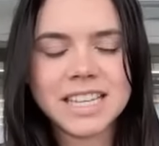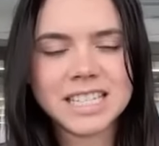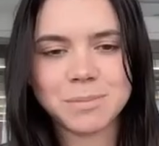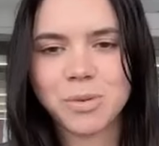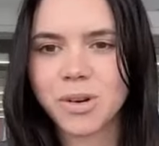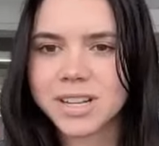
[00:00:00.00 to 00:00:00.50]
He
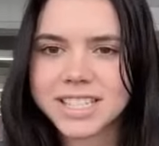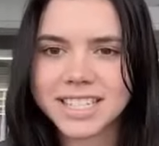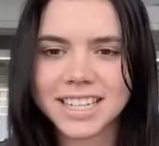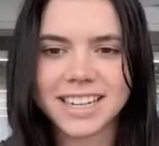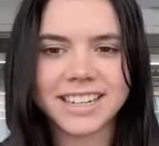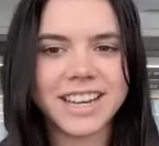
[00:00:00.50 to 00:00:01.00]
supports
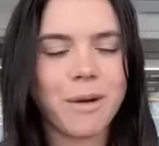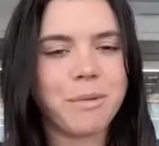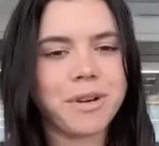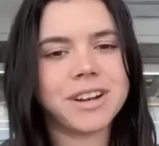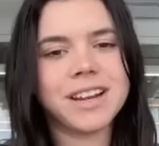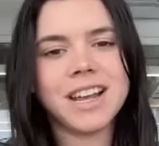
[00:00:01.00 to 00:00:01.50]
it, and now
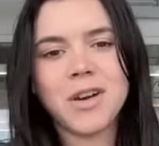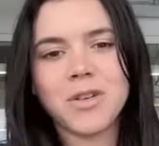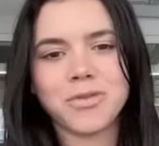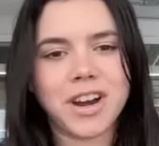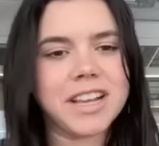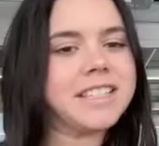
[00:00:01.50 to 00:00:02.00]
we're
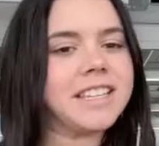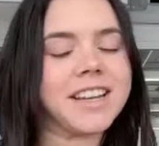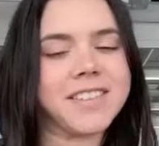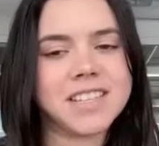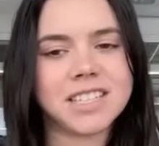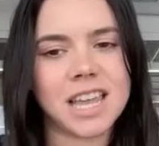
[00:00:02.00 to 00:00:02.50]
racing
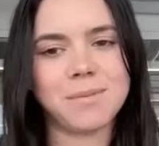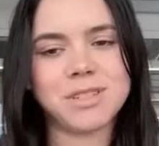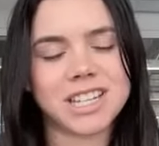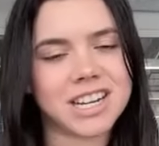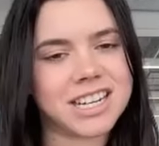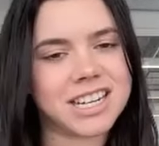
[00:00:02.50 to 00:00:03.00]
in the same
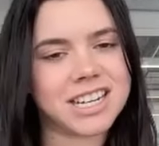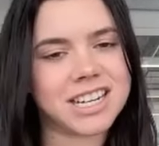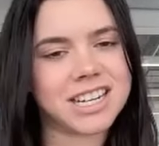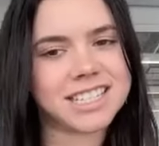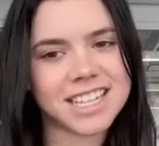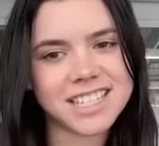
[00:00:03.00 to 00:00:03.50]
series
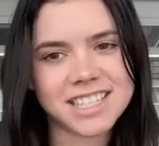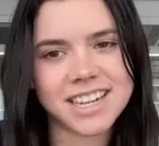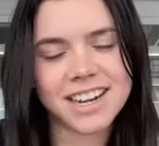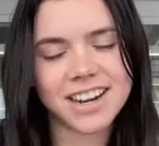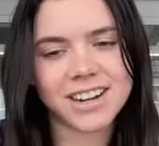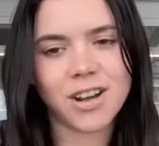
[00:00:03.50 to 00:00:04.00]
this year
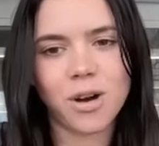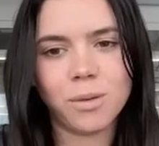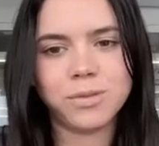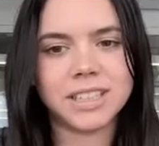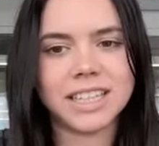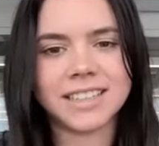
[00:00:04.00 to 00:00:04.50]
and
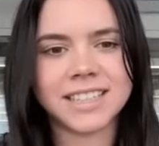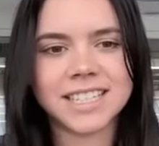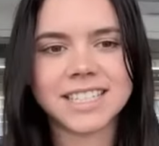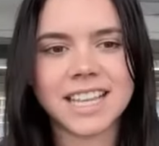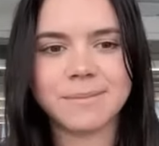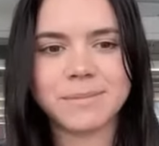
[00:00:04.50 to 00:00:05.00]
hopefully in the
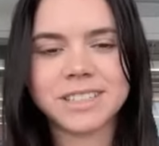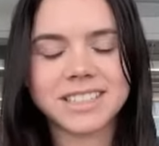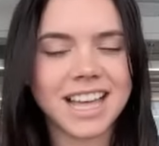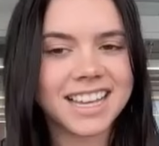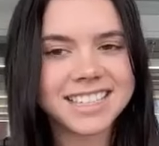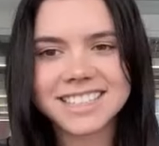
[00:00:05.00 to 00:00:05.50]
same
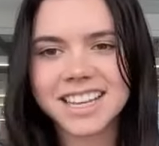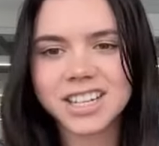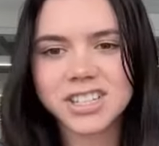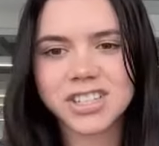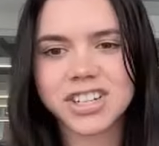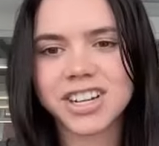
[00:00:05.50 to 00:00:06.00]
class
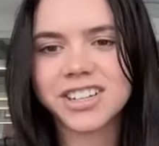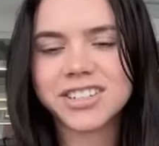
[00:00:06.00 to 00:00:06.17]
next year.